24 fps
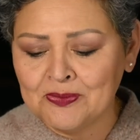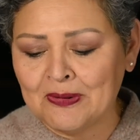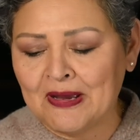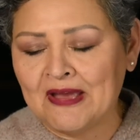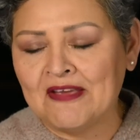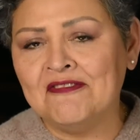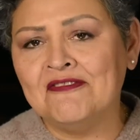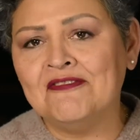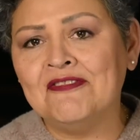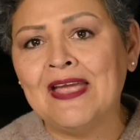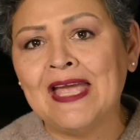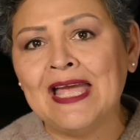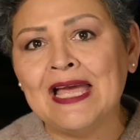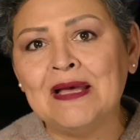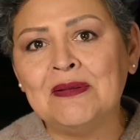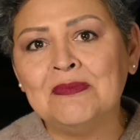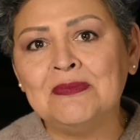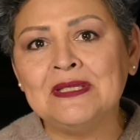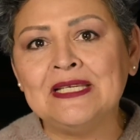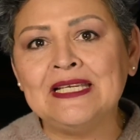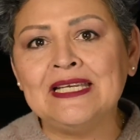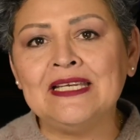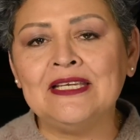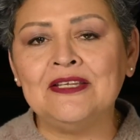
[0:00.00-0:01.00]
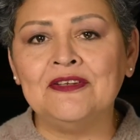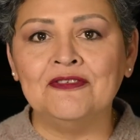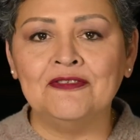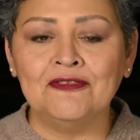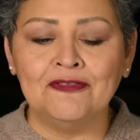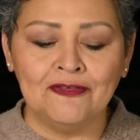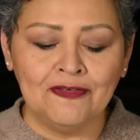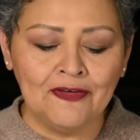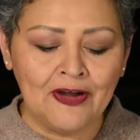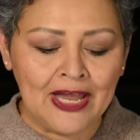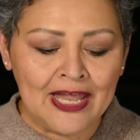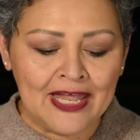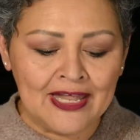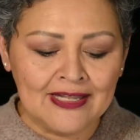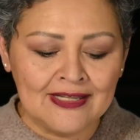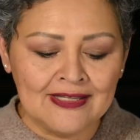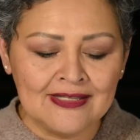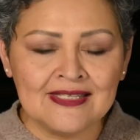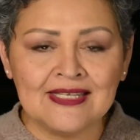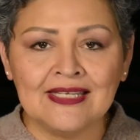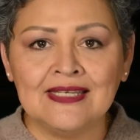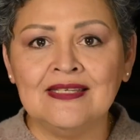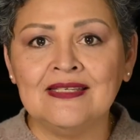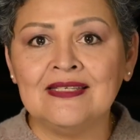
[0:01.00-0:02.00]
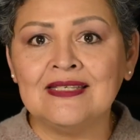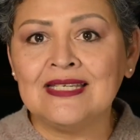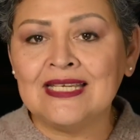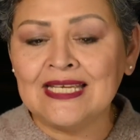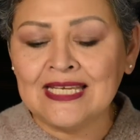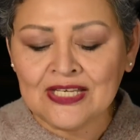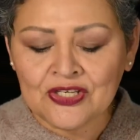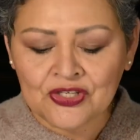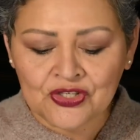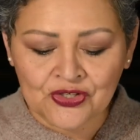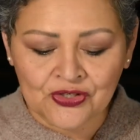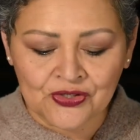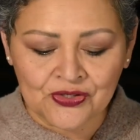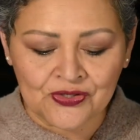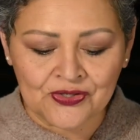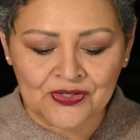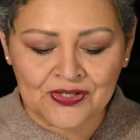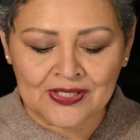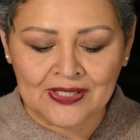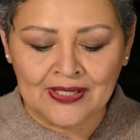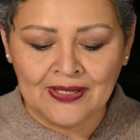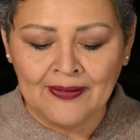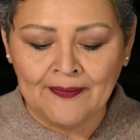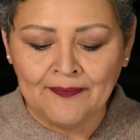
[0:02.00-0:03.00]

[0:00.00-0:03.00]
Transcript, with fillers: by family and friends and teachers